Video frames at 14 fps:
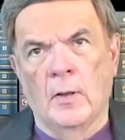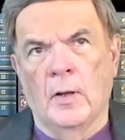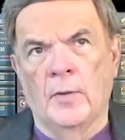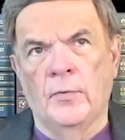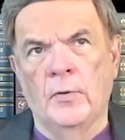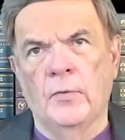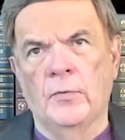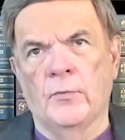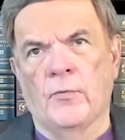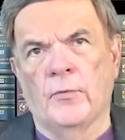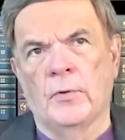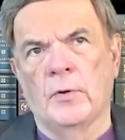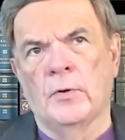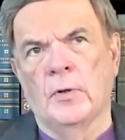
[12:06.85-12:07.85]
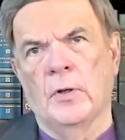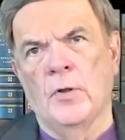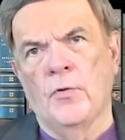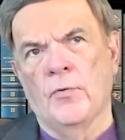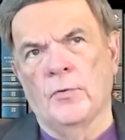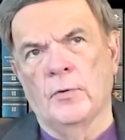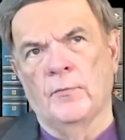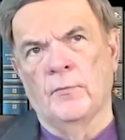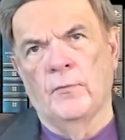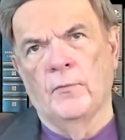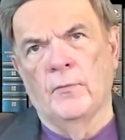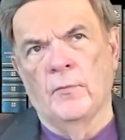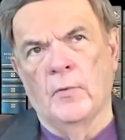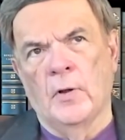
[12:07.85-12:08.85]
I think there's an indication
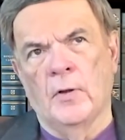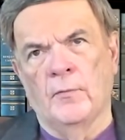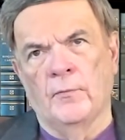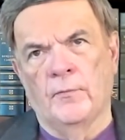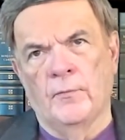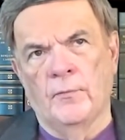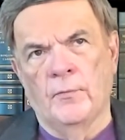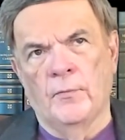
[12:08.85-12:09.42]
of